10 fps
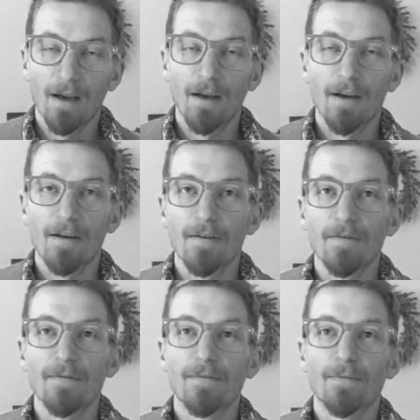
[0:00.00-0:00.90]

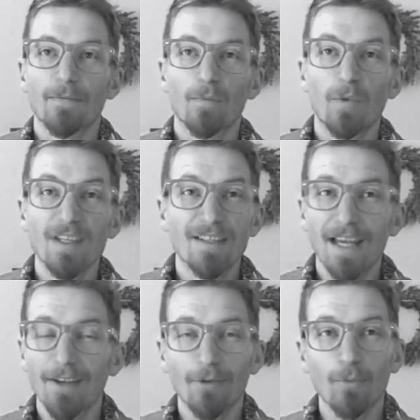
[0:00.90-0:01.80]
of
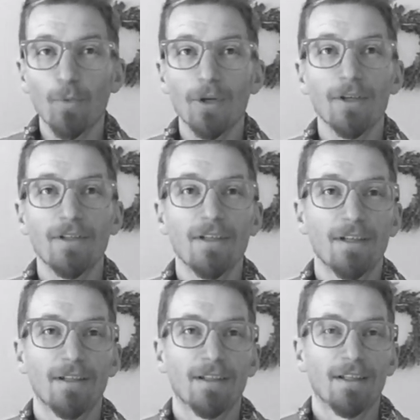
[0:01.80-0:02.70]
recycled wood
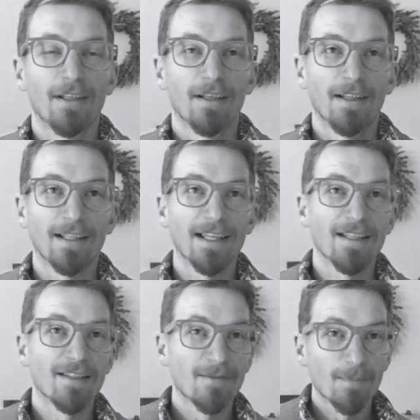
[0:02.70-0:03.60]
that
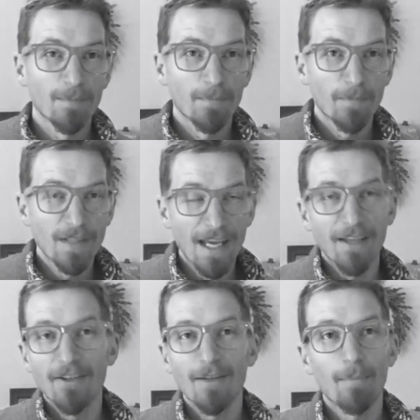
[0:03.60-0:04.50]
gets
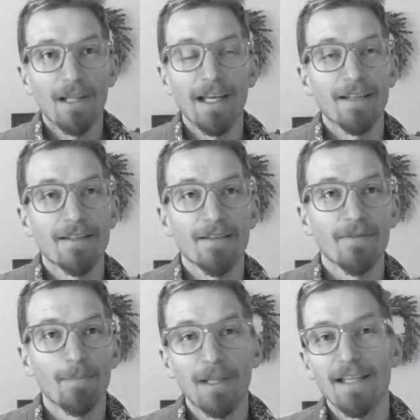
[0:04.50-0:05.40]
taken to the plants
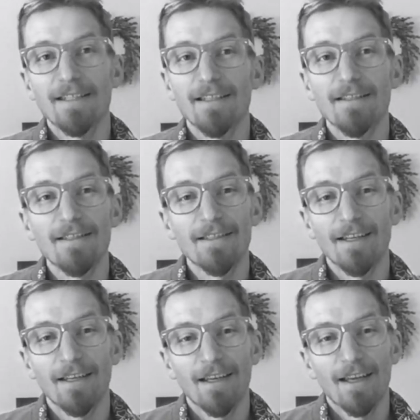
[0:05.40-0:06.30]
of the
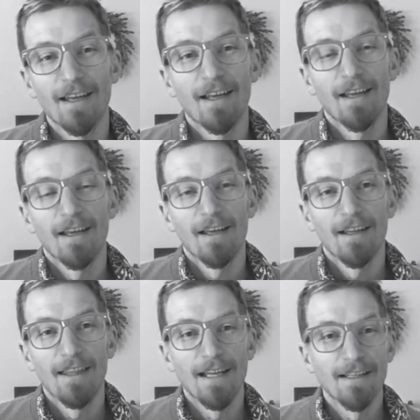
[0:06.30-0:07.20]
places,
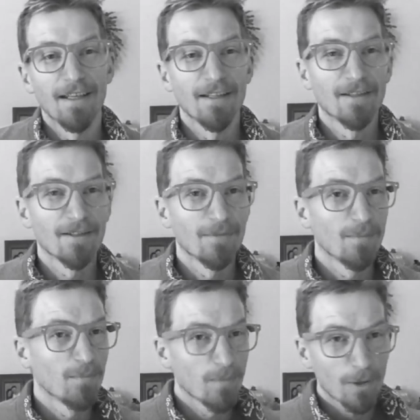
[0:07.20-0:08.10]
that gets
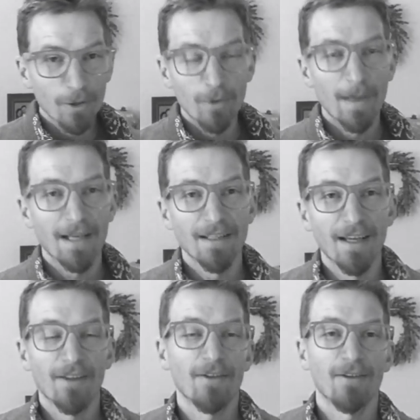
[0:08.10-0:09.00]
glued back
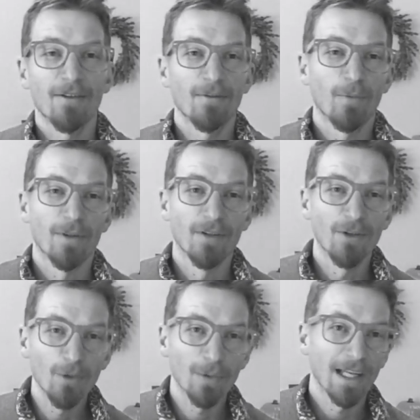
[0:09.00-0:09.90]
together with
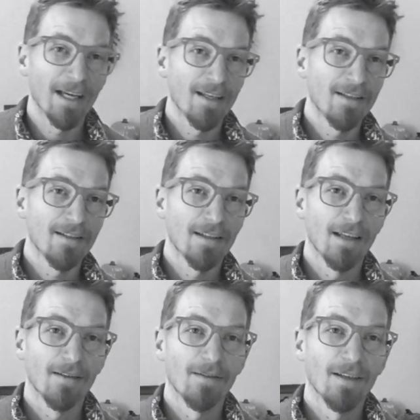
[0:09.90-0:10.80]
new leads
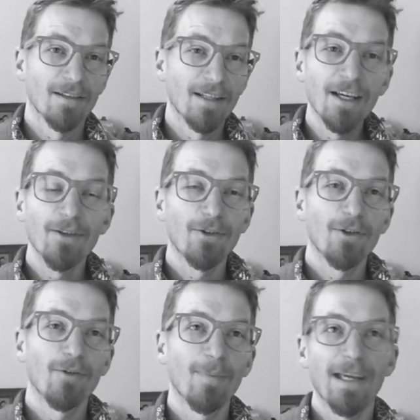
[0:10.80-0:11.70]
that continue
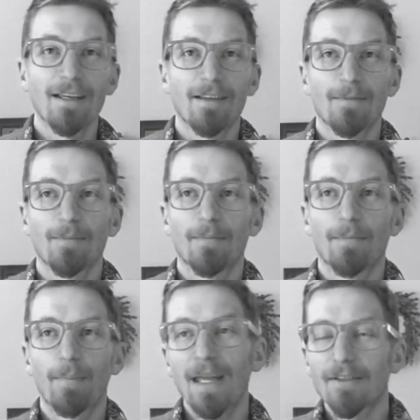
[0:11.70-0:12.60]
to make
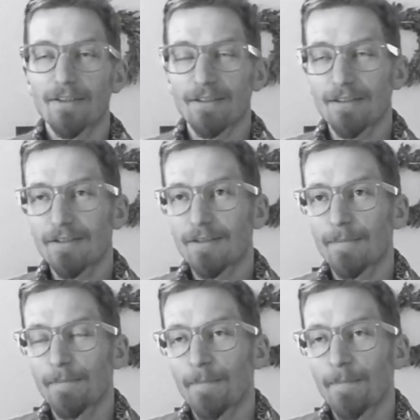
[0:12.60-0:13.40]
pencils,